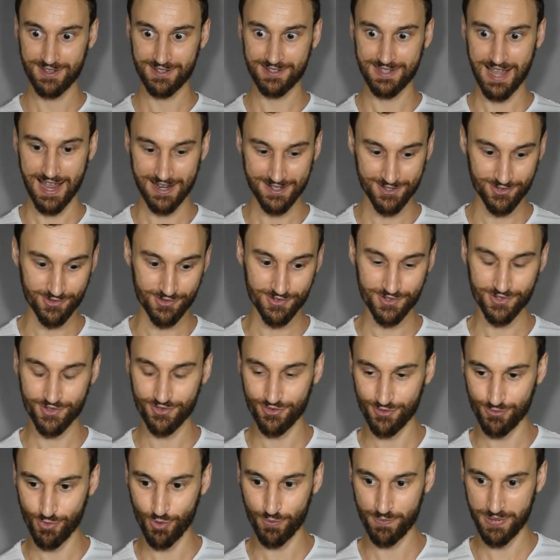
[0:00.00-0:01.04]
Tattooed.
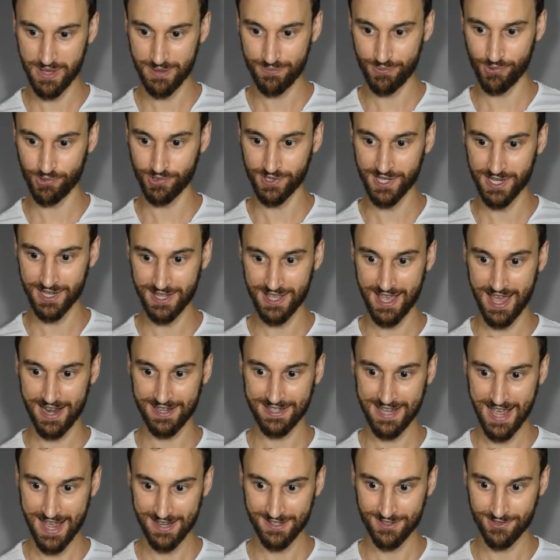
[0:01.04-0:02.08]
Normal people didn't
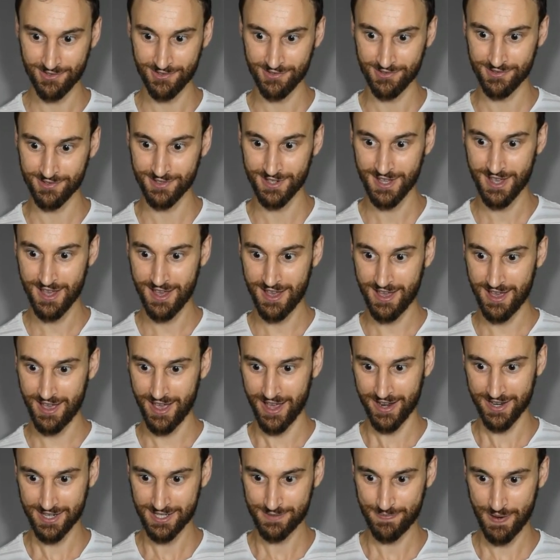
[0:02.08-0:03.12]
get tattooed,
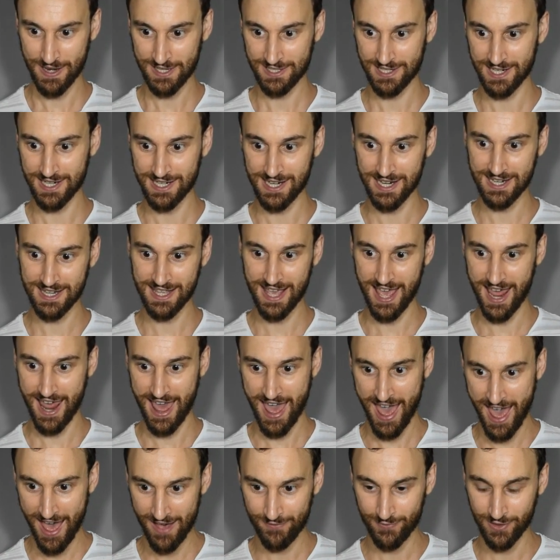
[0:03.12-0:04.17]
and especially didn't get
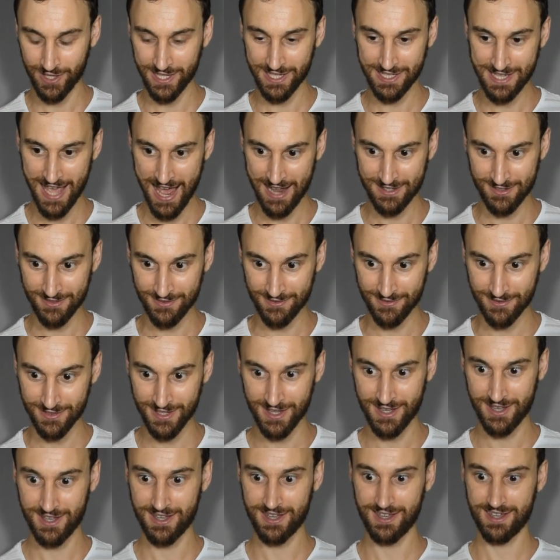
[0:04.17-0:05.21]
heavily
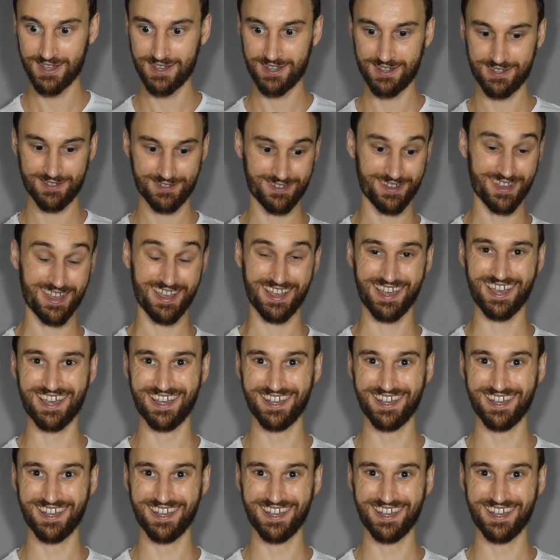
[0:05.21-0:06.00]
tattooed. Okay.